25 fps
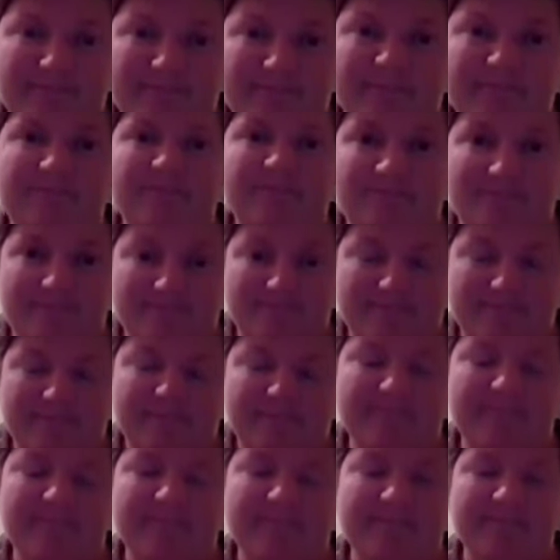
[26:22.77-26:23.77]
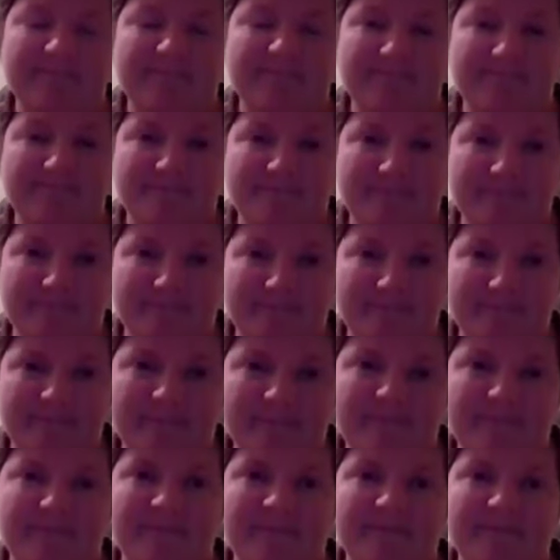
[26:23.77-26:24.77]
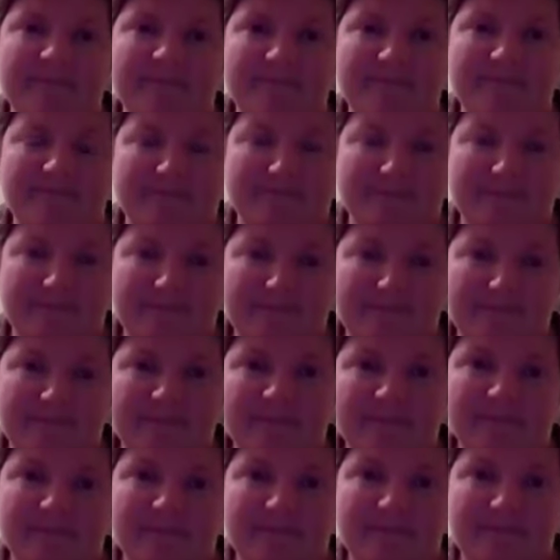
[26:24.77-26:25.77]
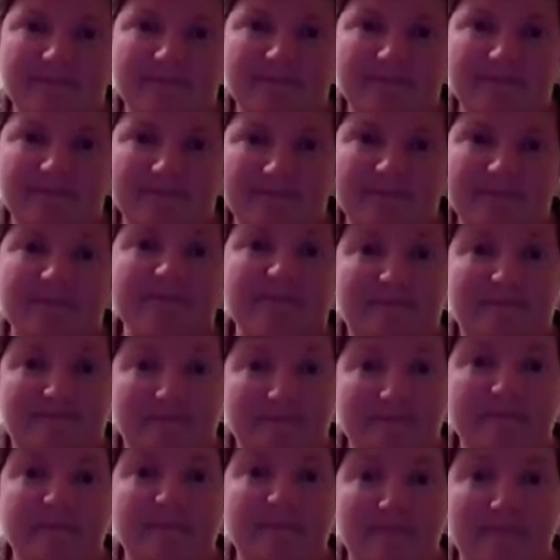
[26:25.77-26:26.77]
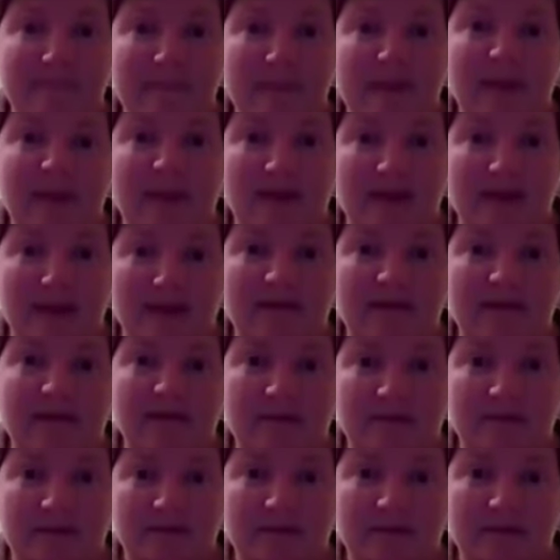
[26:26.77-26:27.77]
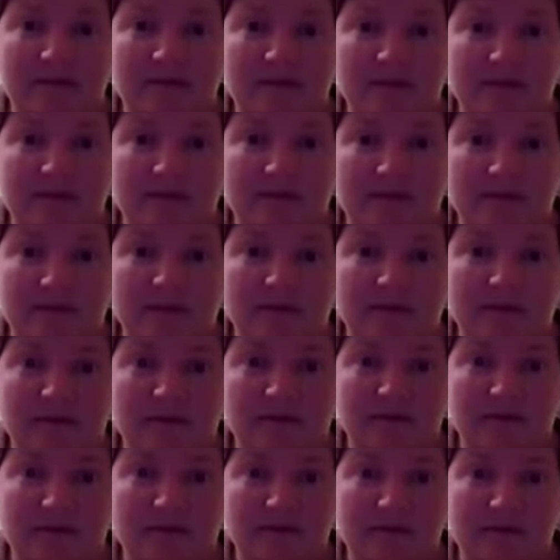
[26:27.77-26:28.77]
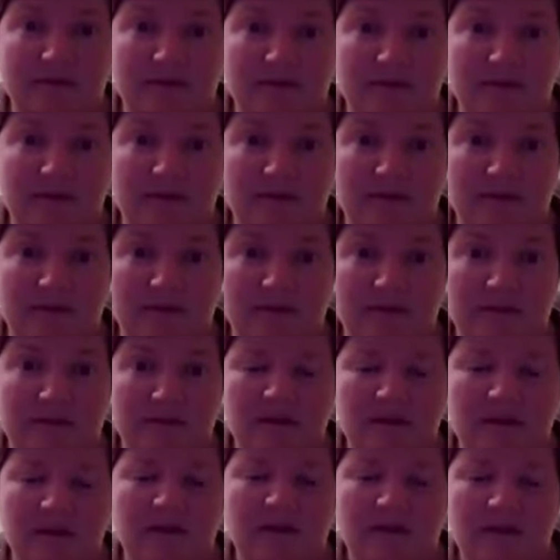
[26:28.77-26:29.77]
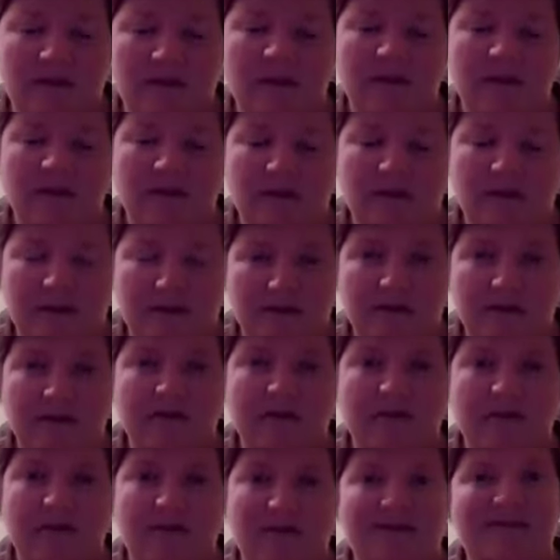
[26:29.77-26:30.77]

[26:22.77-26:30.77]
[no speech]